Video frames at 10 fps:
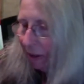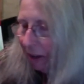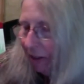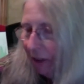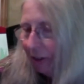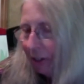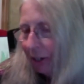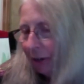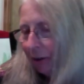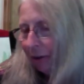And then if you
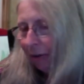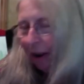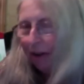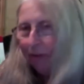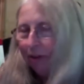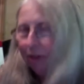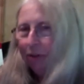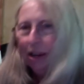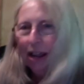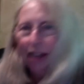turn around, you
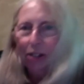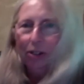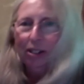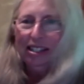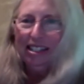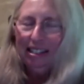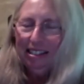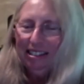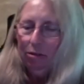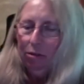can actually,
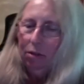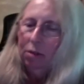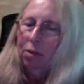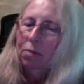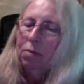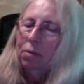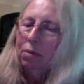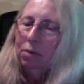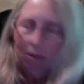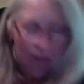oh,
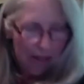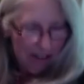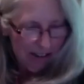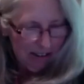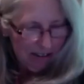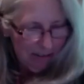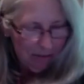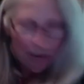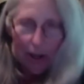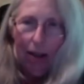
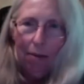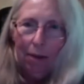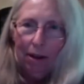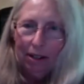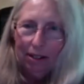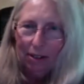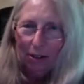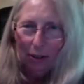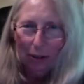yeah, mine does unscrew.